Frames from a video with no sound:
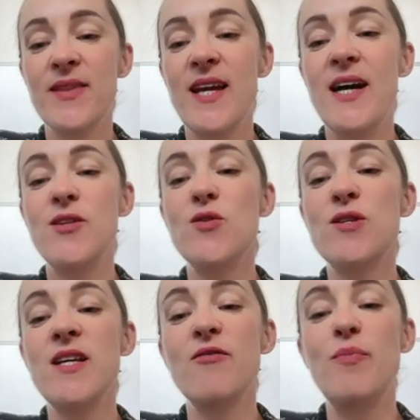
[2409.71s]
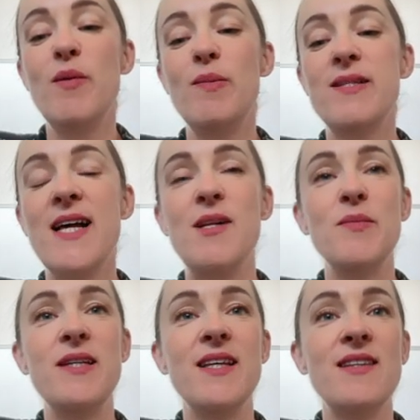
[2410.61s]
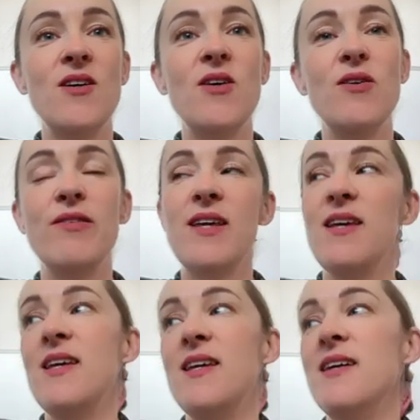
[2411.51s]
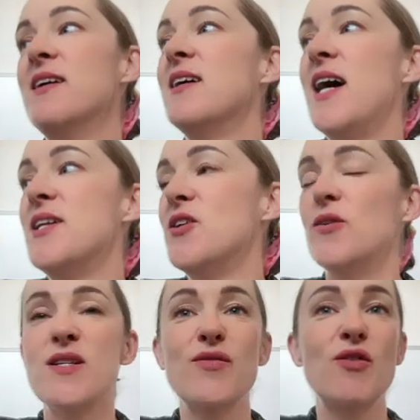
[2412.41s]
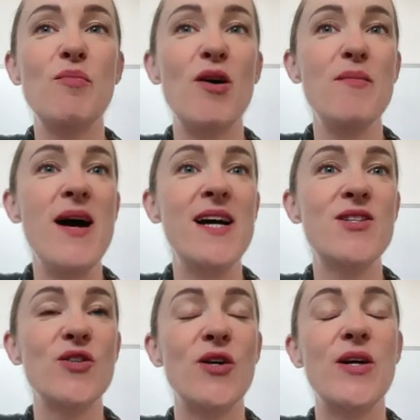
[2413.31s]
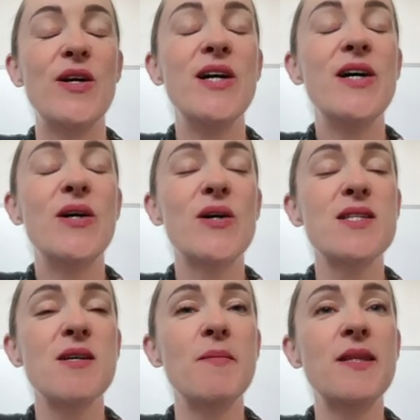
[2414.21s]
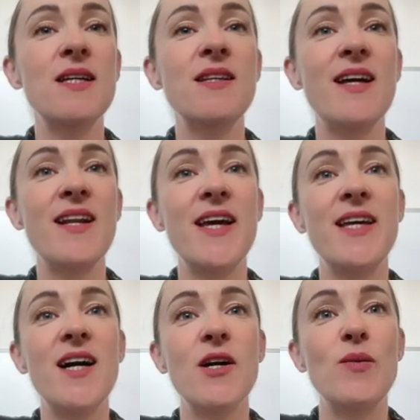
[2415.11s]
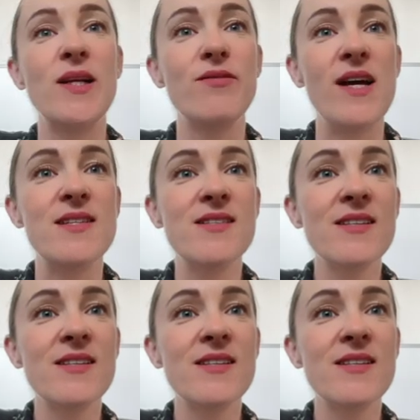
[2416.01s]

And usually if people tell me that, oh, Vicky, I don't know, there's a football match or something, then I will give less.